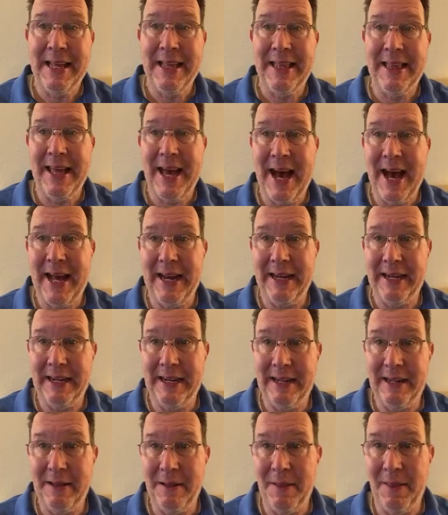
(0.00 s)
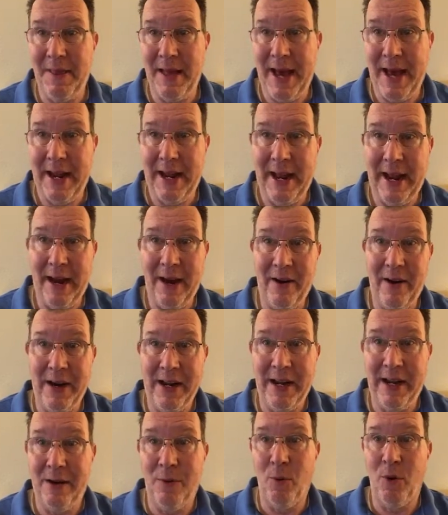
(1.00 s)
that
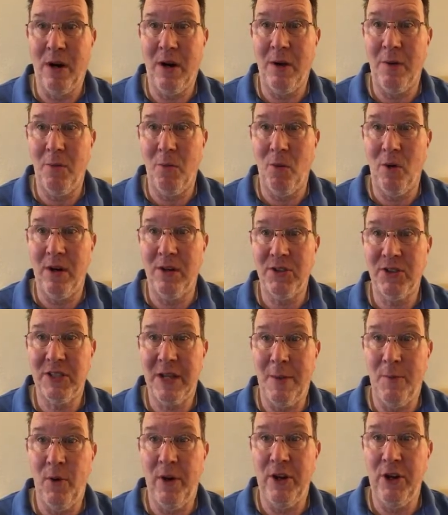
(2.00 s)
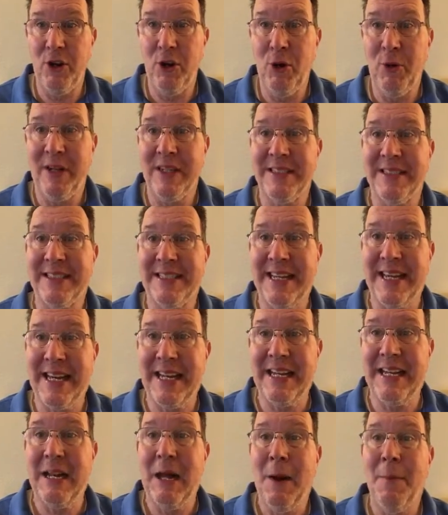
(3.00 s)
area where someone who is
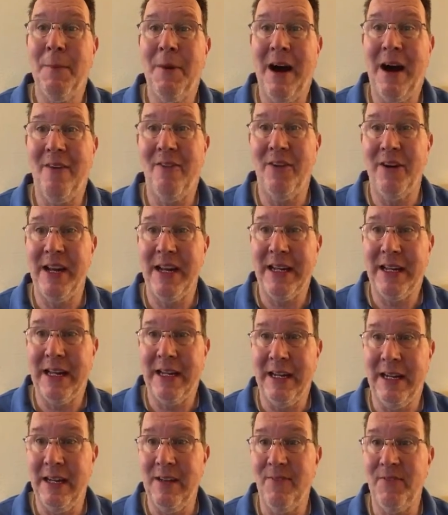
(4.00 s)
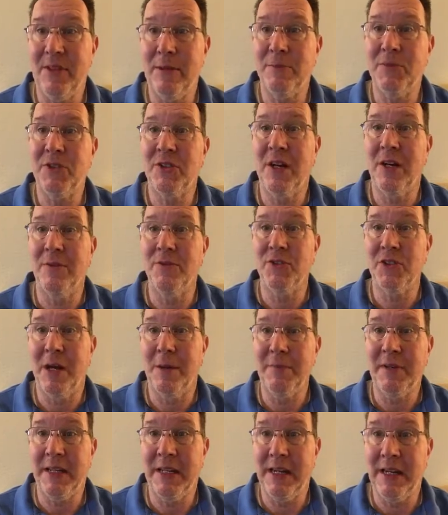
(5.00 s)
in poverty can lift themselves
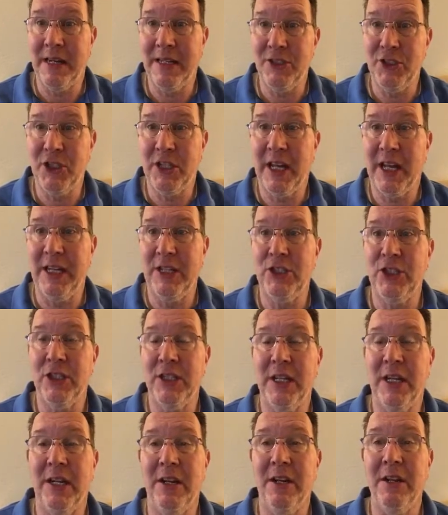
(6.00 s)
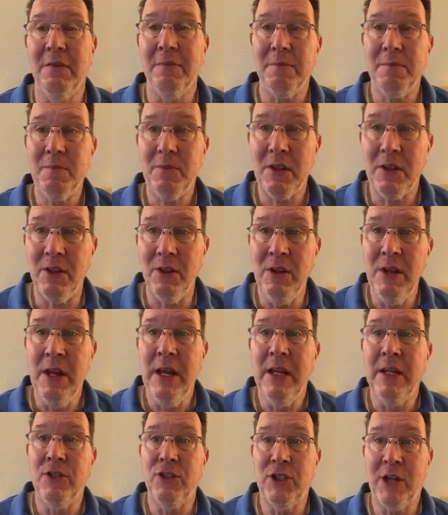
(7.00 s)
up, get an education and
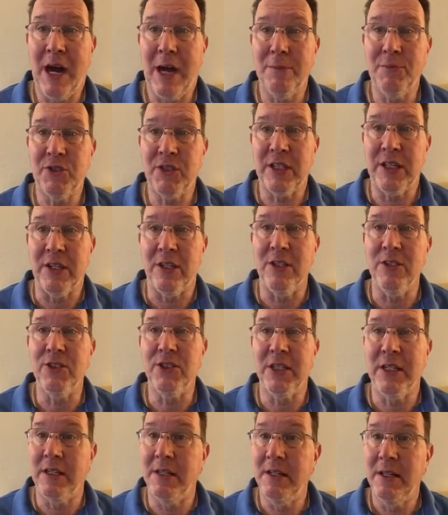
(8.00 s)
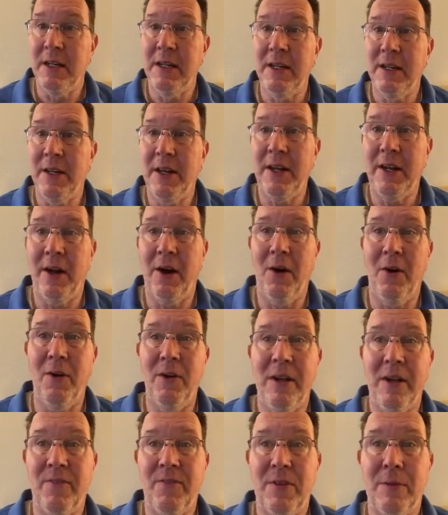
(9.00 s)
job skills, and
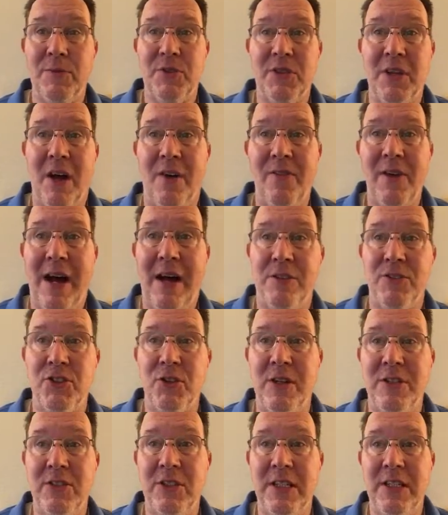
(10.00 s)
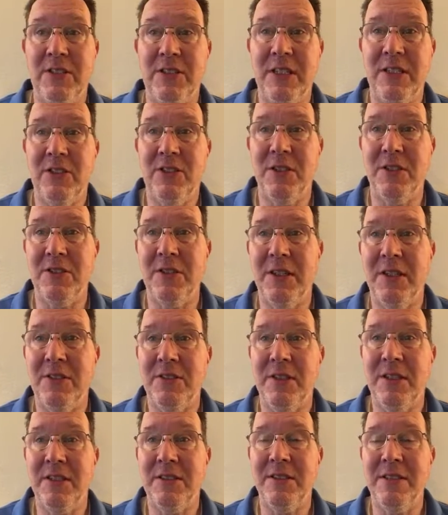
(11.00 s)
lift themselves out. So
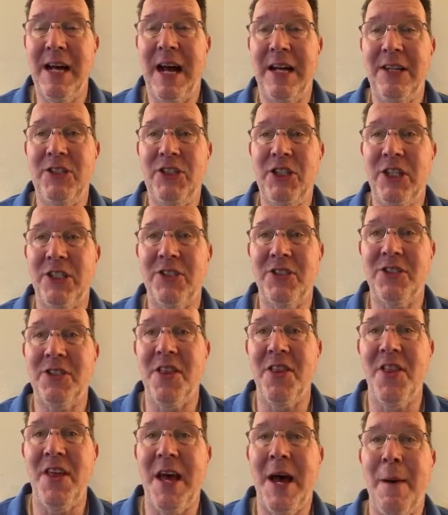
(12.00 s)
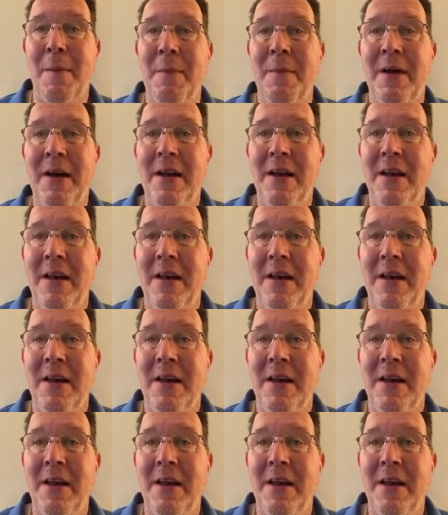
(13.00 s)
it's not just them